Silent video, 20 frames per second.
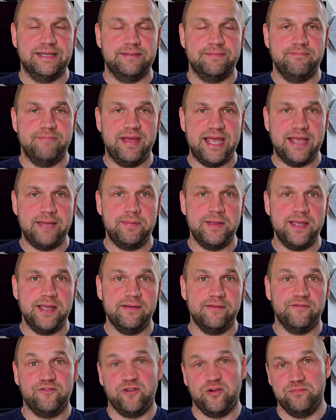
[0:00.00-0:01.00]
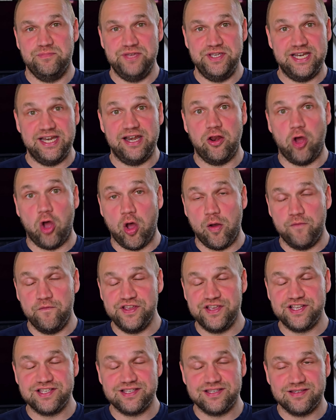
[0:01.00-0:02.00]
Maybe for me then
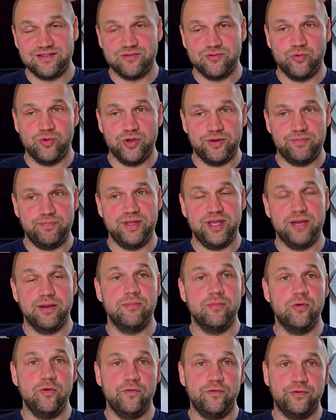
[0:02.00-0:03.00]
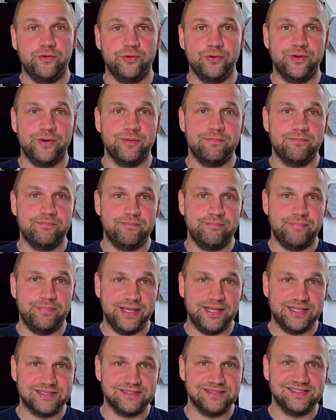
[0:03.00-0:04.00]
obvious would be a move to the
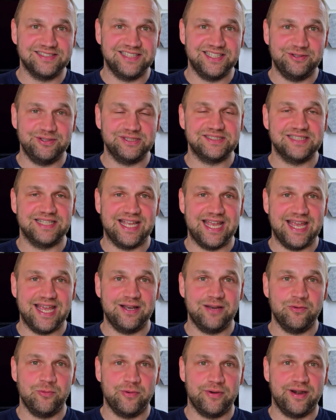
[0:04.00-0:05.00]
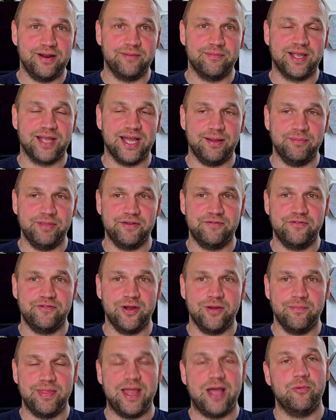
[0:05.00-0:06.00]
Pixel series again, where I'm coming
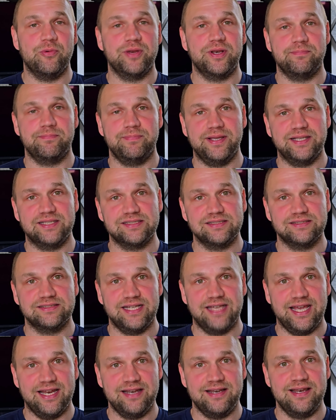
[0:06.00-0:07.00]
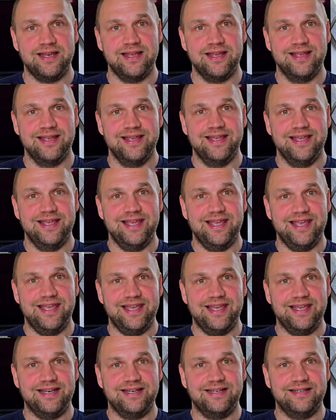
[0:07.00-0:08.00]
from now with the Pixel 10
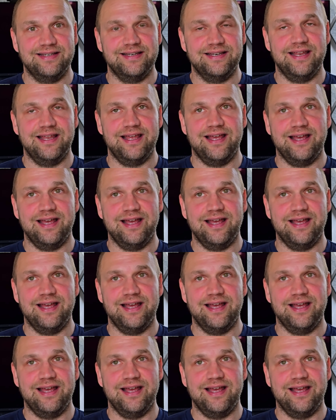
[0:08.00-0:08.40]
in